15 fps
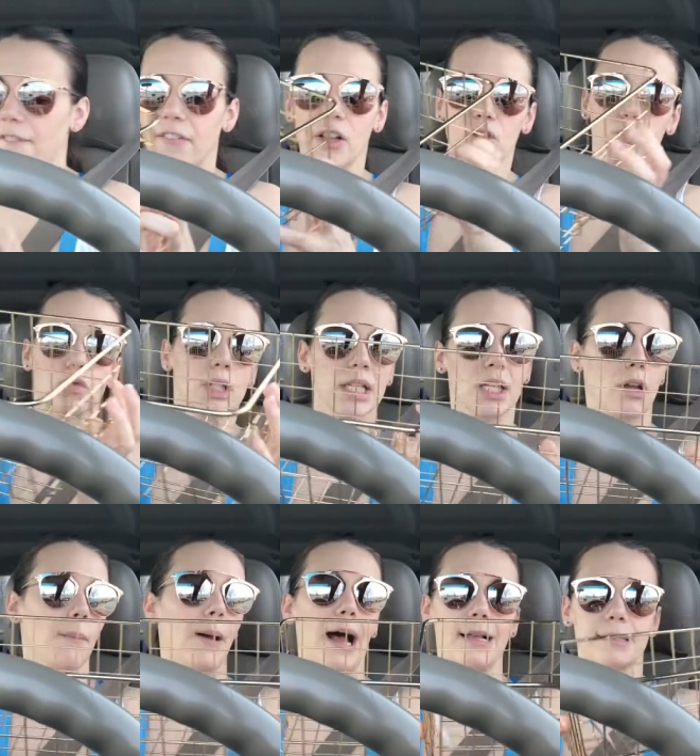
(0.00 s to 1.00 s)
found this really
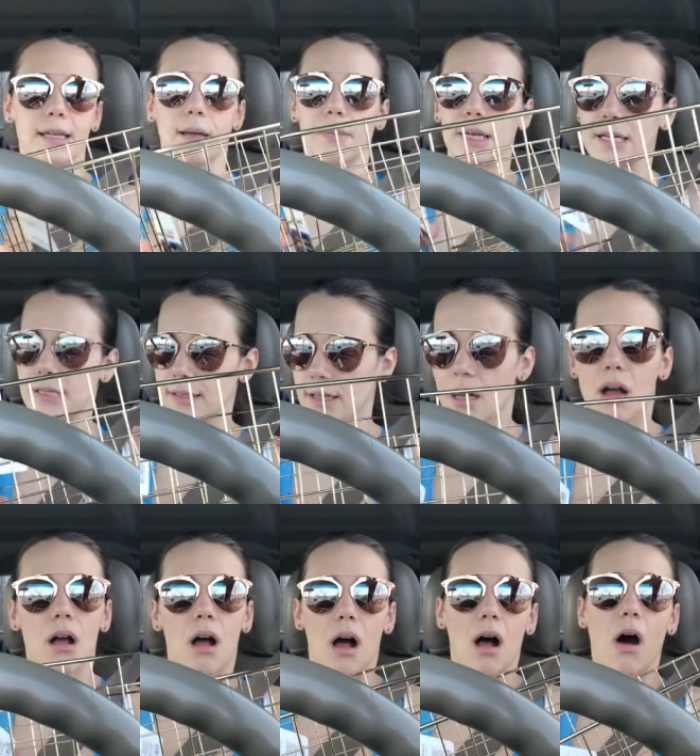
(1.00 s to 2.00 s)
cute basket because
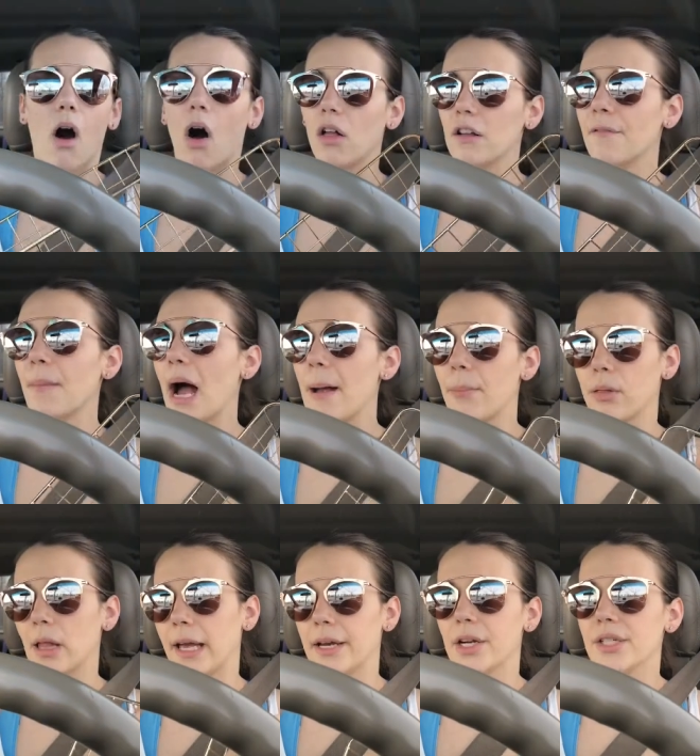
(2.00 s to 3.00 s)
all of my
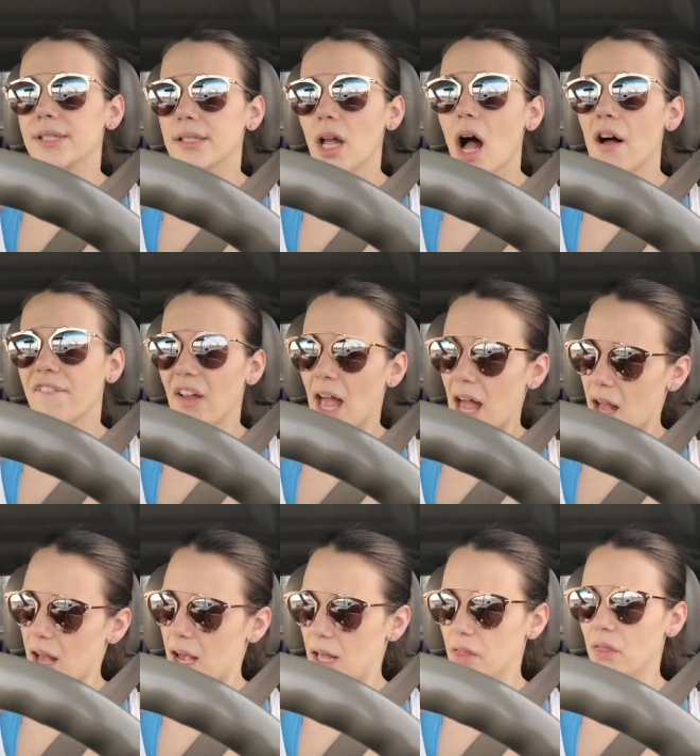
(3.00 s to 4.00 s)
planner stuff
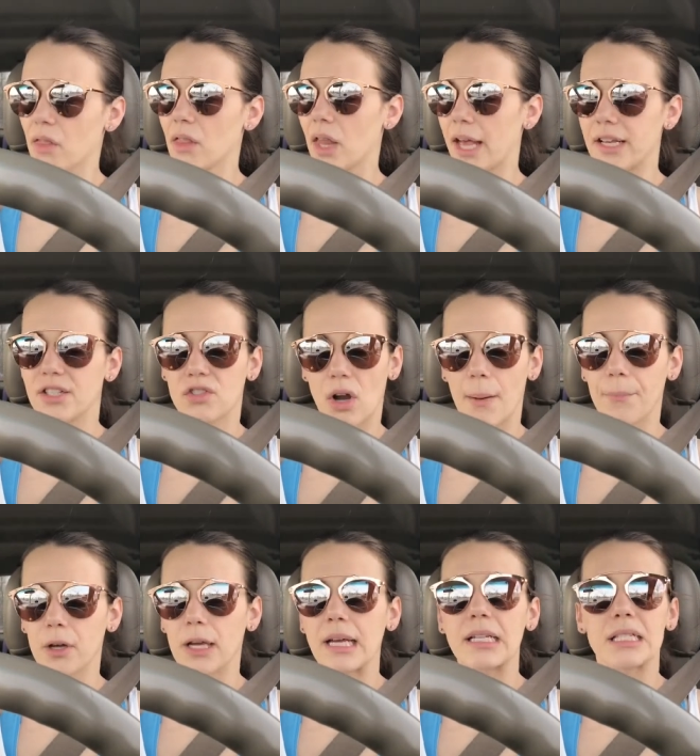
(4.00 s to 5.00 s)
and like
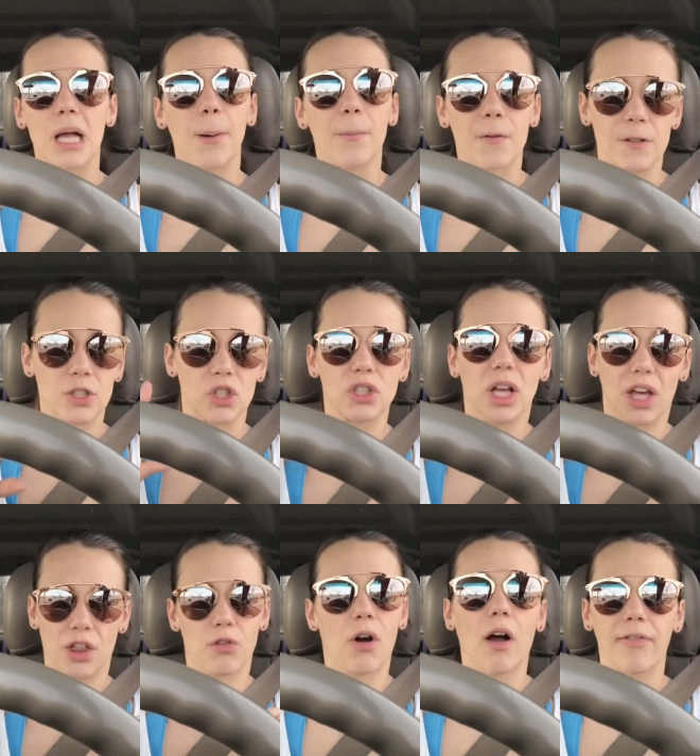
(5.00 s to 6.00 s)
scrapbooking stuff is just like
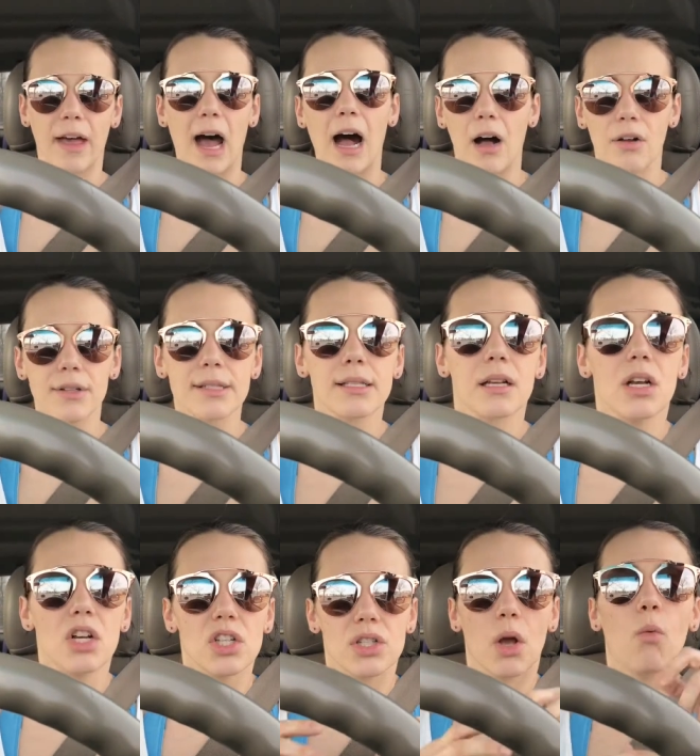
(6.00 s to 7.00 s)
throughout the house.
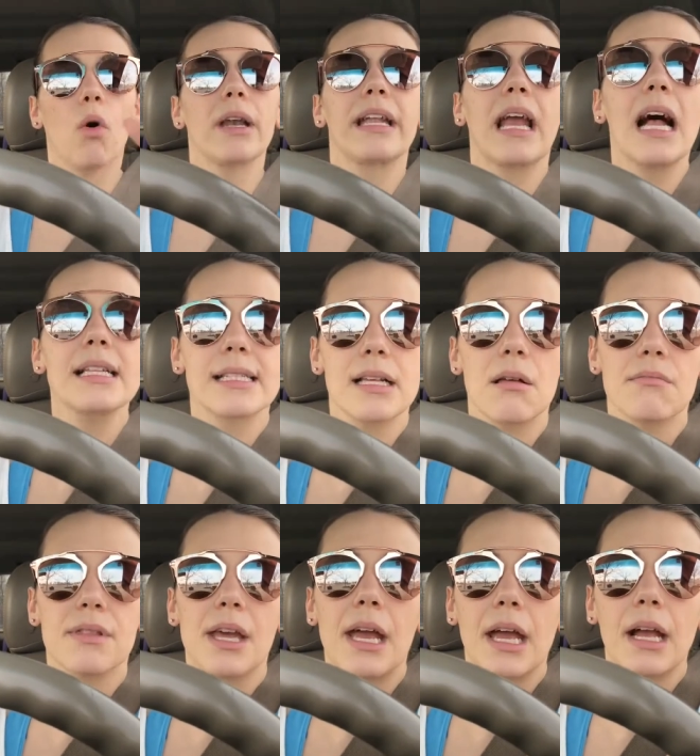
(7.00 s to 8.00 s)
So I wanted to get
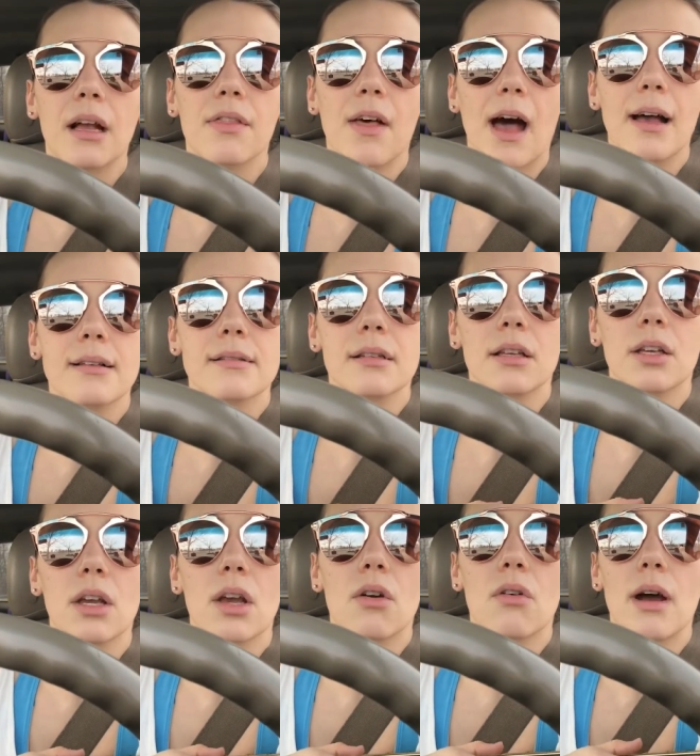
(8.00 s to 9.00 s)
something that is
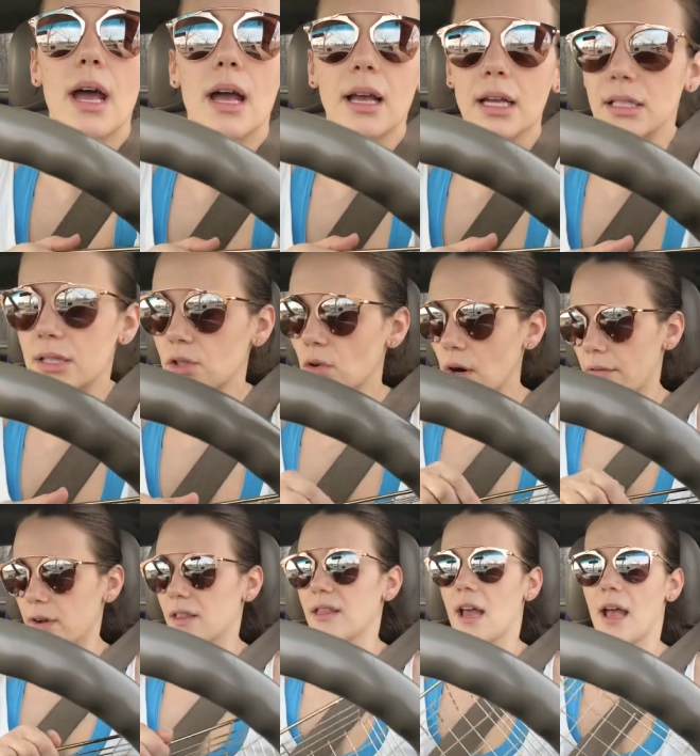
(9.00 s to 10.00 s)
cute and can store
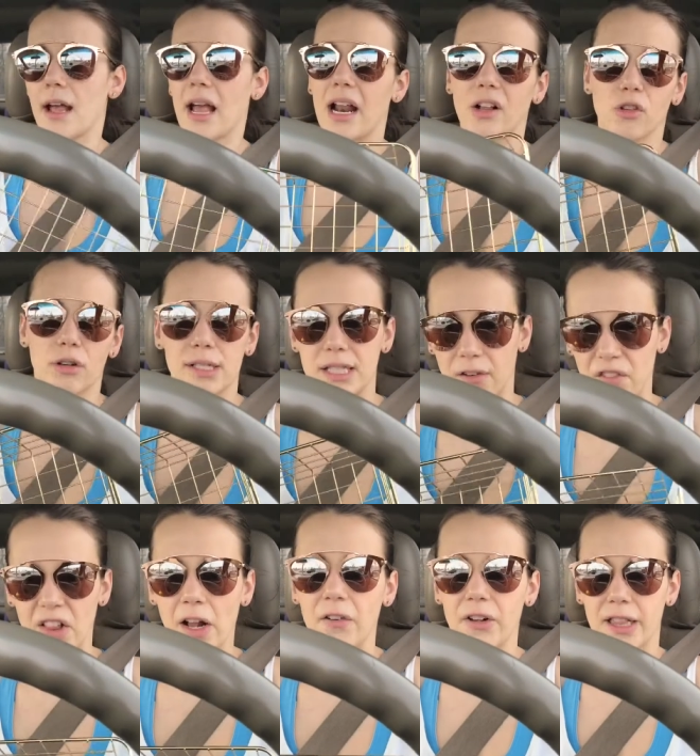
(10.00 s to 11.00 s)
everything and it looks
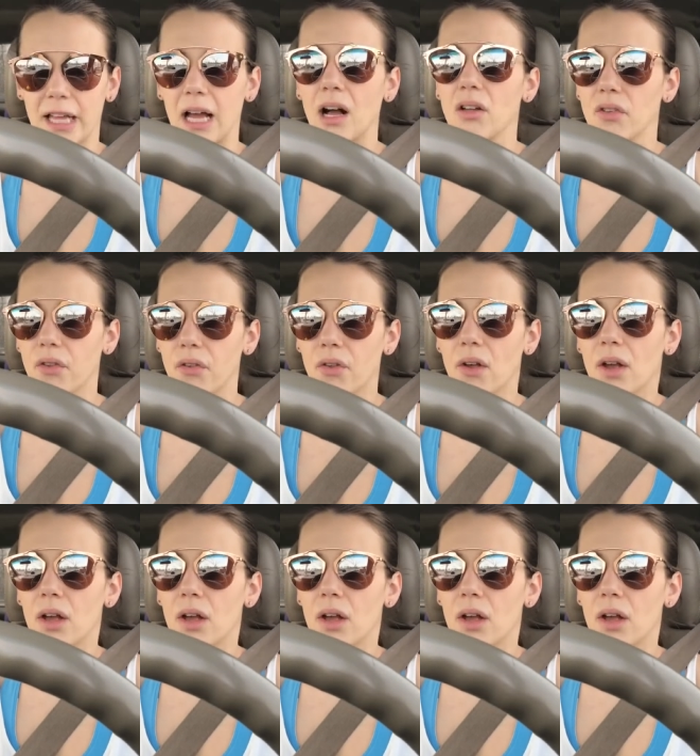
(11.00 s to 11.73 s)
different than everything else